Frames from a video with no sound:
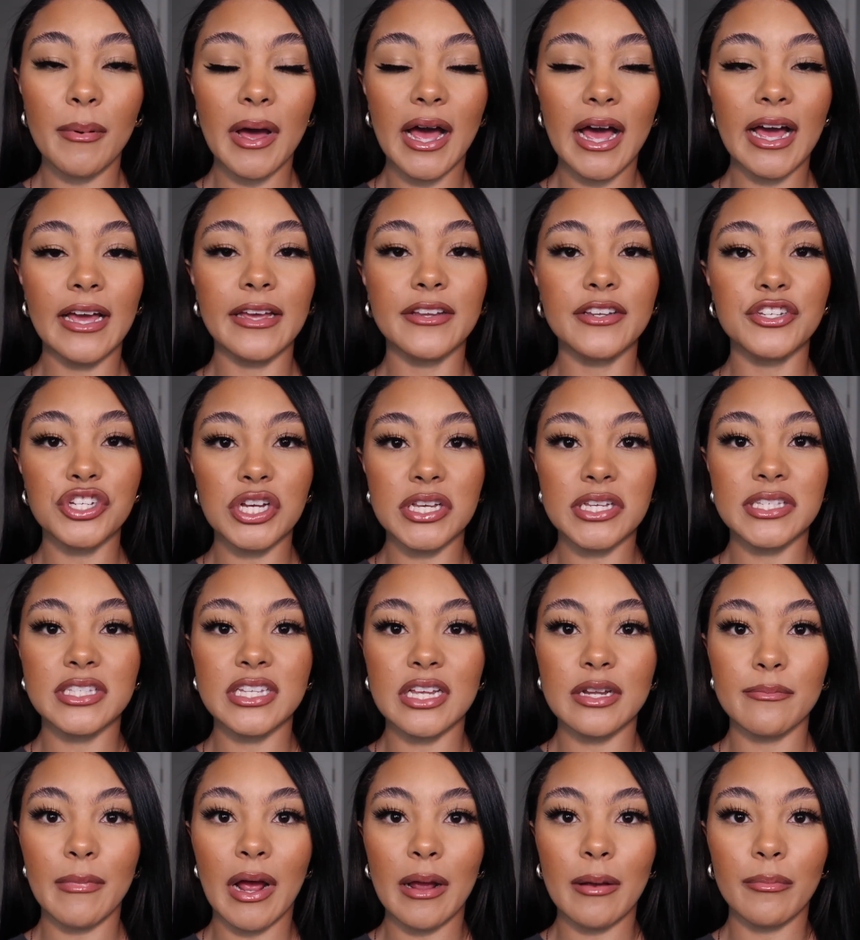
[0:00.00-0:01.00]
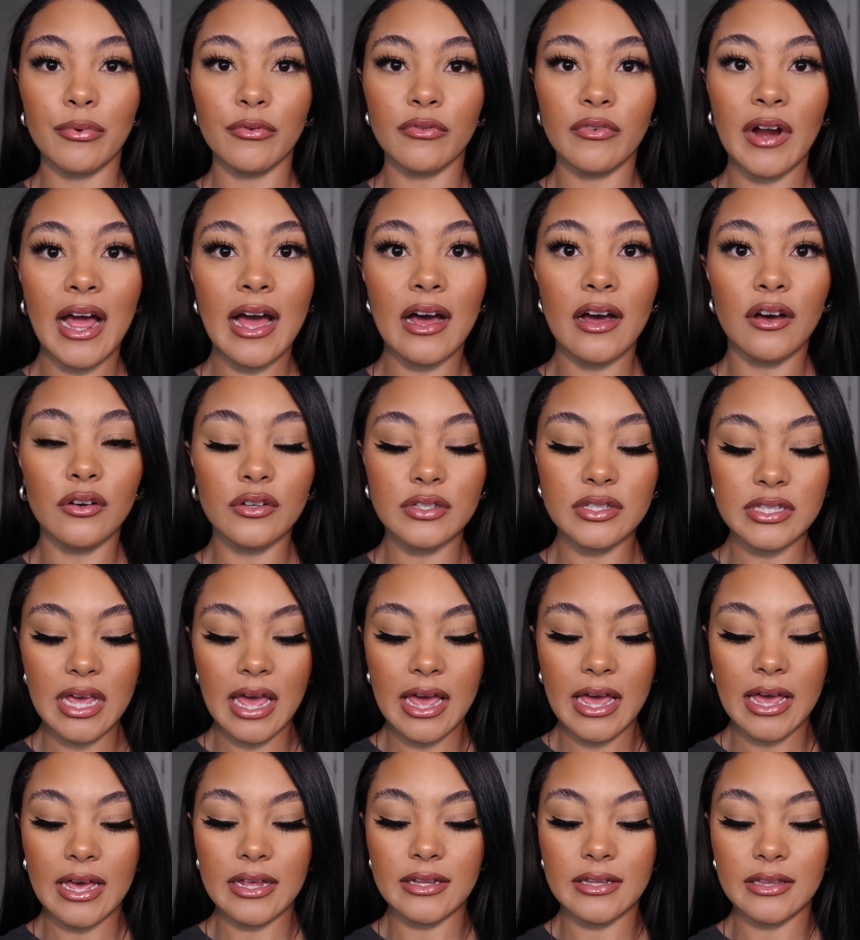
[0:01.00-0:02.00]
I just did my brows,
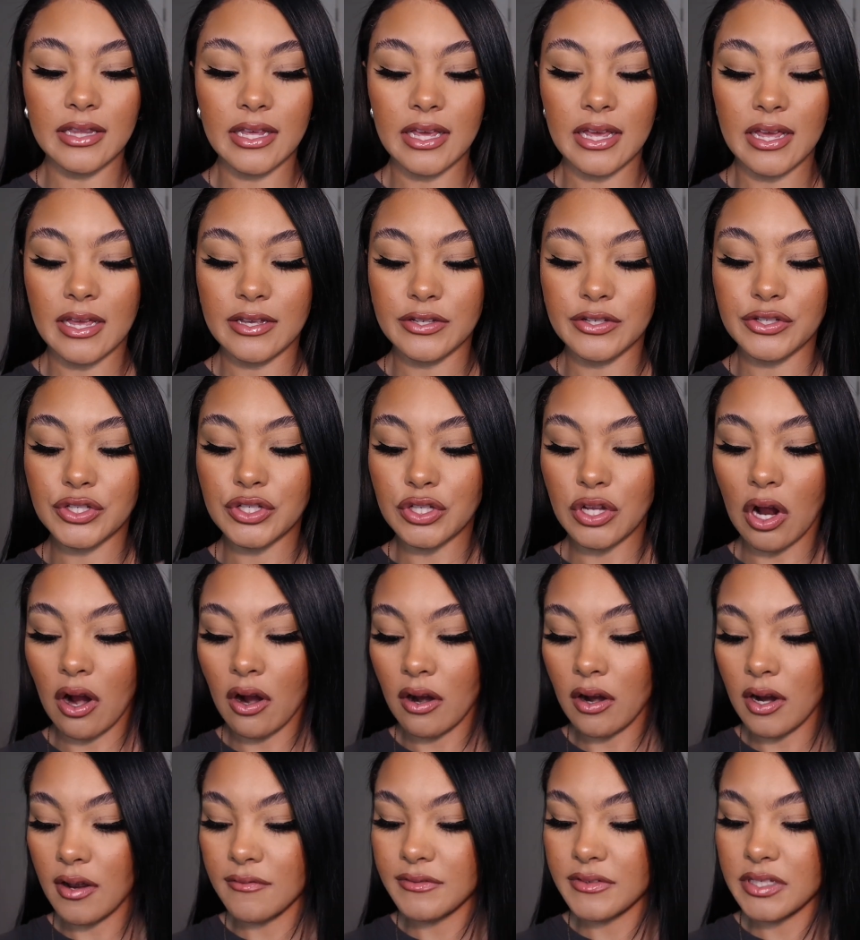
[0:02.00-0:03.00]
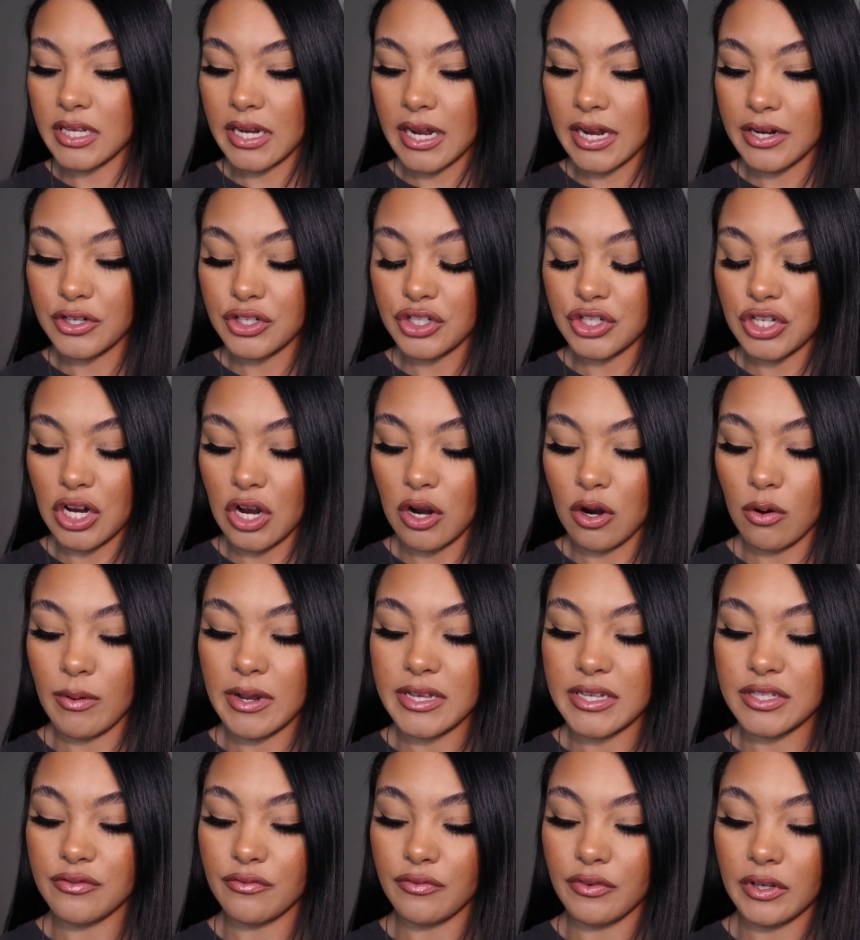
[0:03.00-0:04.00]
and the star of today's show
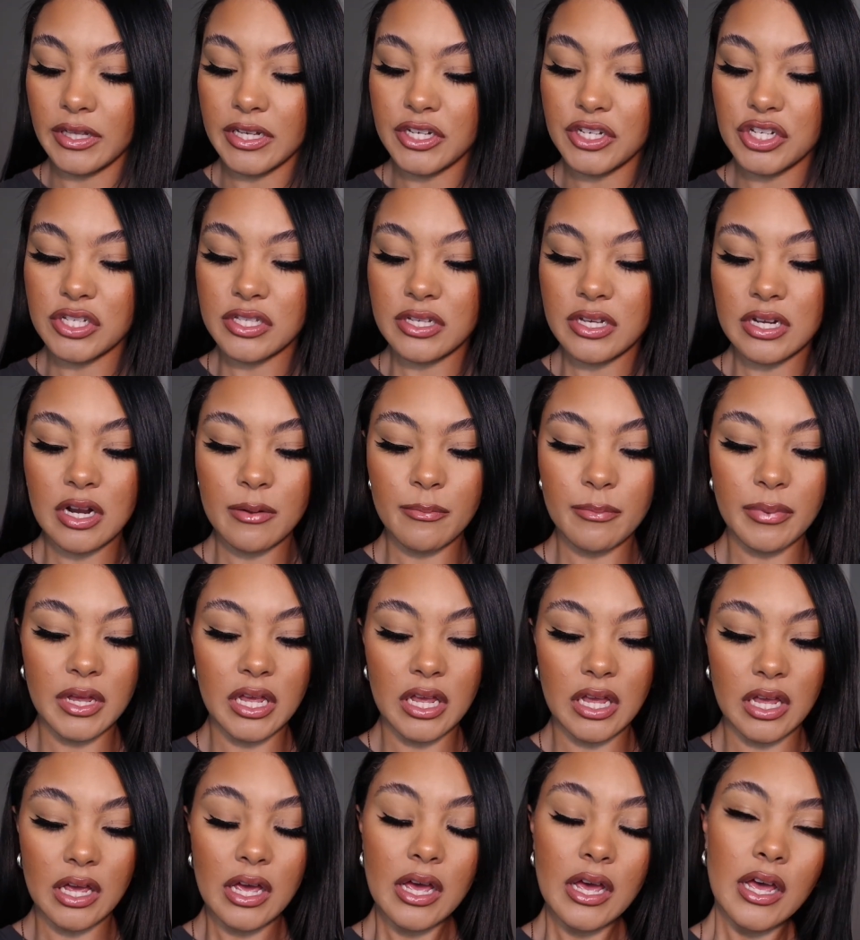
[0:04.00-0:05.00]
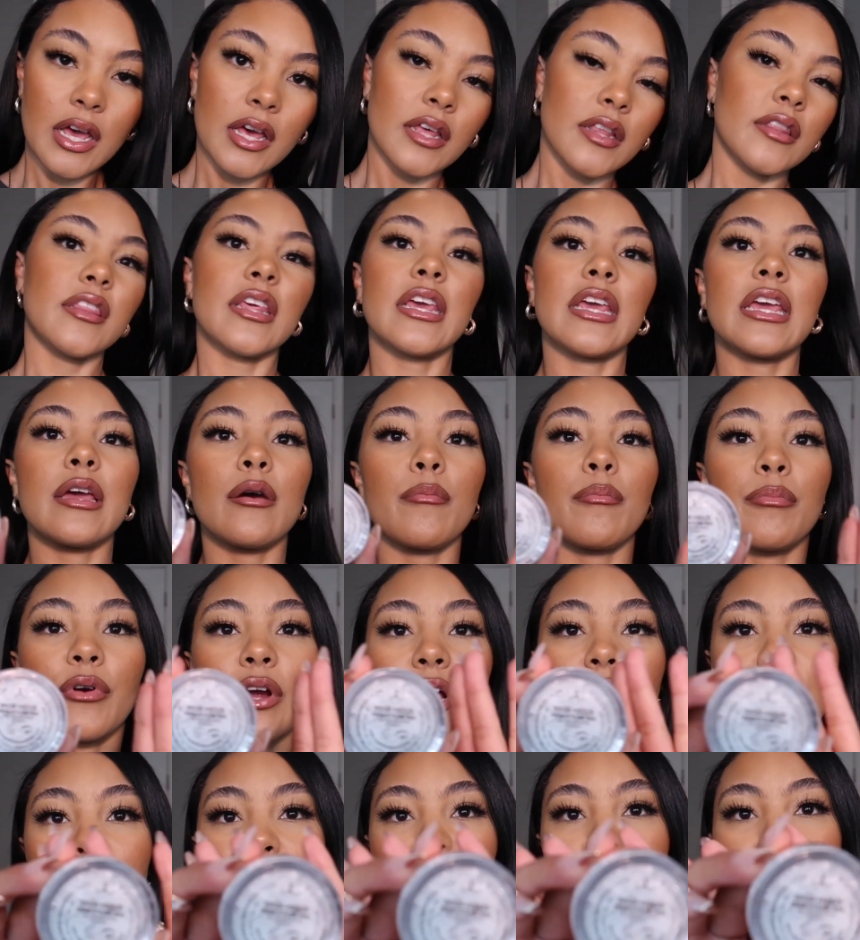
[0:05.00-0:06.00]
is really just gonna be the
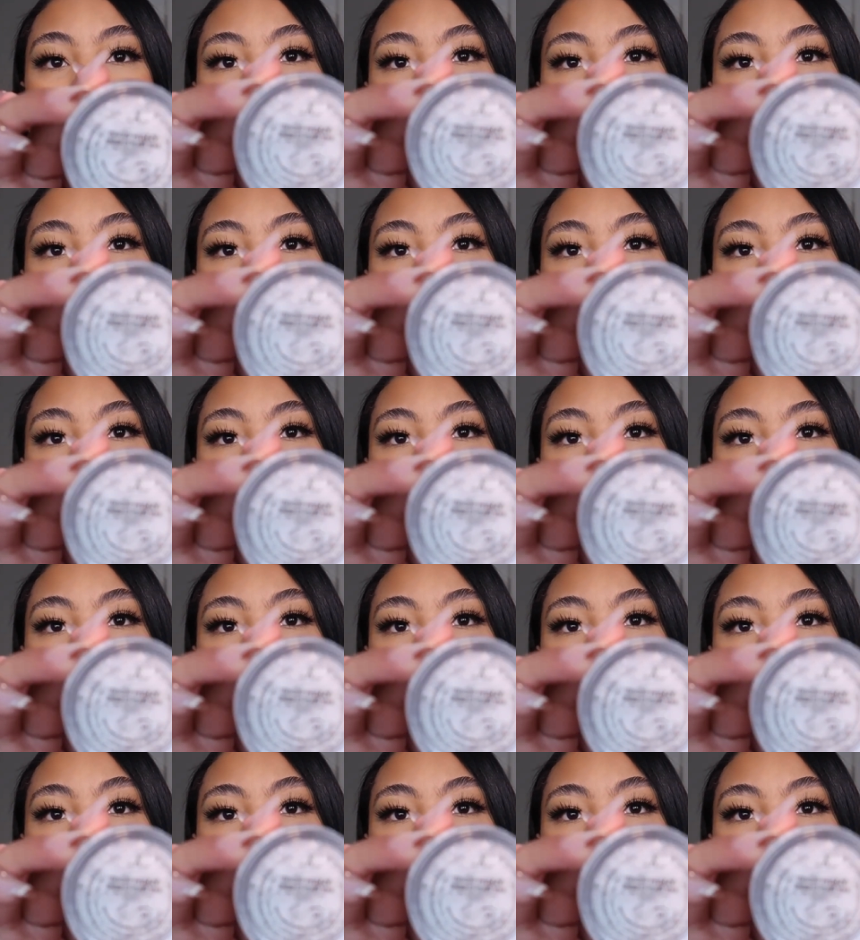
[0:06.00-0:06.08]
brand new